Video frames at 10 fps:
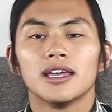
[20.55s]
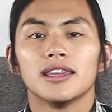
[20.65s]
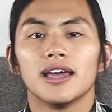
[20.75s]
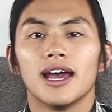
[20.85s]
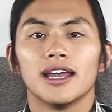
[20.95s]

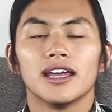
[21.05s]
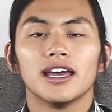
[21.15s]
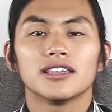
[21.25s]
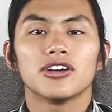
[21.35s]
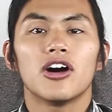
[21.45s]
that
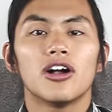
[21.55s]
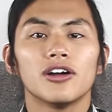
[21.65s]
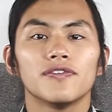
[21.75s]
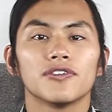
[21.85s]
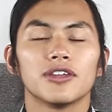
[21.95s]
it's
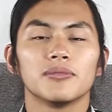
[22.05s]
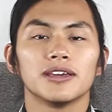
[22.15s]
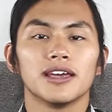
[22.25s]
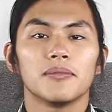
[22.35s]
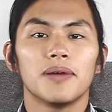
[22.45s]
hard for them to
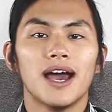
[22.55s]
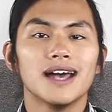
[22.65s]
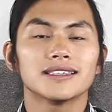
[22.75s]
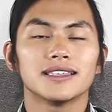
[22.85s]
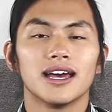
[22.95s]
get
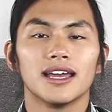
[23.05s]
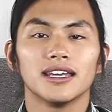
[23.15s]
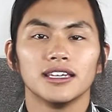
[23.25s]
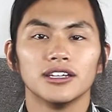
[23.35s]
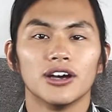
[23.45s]
past that
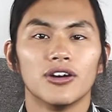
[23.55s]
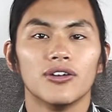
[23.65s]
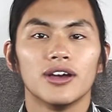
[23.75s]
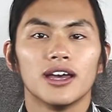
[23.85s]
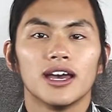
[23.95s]
ego
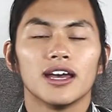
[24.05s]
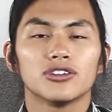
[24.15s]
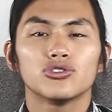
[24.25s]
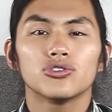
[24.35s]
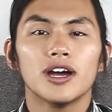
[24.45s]
and
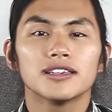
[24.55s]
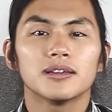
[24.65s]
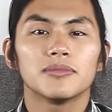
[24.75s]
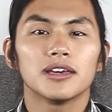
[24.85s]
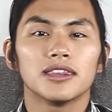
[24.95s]
try
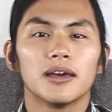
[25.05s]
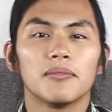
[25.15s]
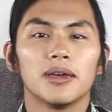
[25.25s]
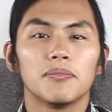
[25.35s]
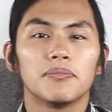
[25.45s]
something that
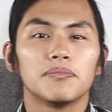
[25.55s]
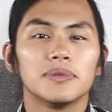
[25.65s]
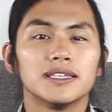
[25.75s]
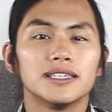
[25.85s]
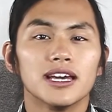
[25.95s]
may
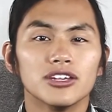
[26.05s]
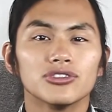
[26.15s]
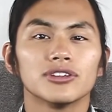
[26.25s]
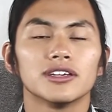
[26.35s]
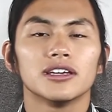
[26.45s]

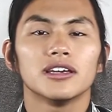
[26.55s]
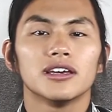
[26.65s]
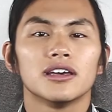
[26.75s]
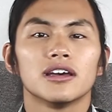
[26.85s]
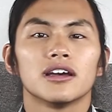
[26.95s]
potentially
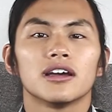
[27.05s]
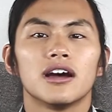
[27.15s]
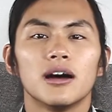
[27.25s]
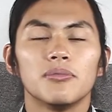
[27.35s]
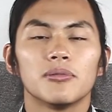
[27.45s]

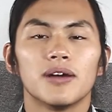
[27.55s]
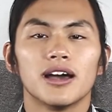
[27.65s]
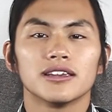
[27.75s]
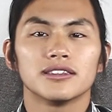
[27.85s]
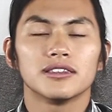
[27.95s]

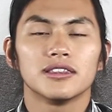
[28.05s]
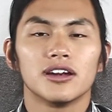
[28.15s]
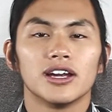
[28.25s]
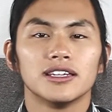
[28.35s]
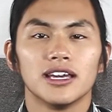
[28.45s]
compromise
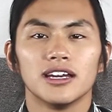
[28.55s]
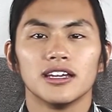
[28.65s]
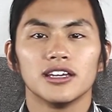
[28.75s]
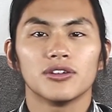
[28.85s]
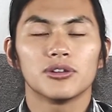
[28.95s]
their
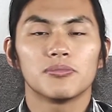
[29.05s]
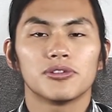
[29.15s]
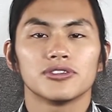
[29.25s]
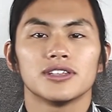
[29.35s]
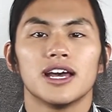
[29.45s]
identity or their
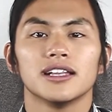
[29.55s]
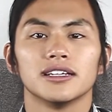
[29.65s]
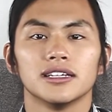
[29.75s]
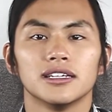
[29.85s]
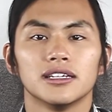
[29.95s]
personality.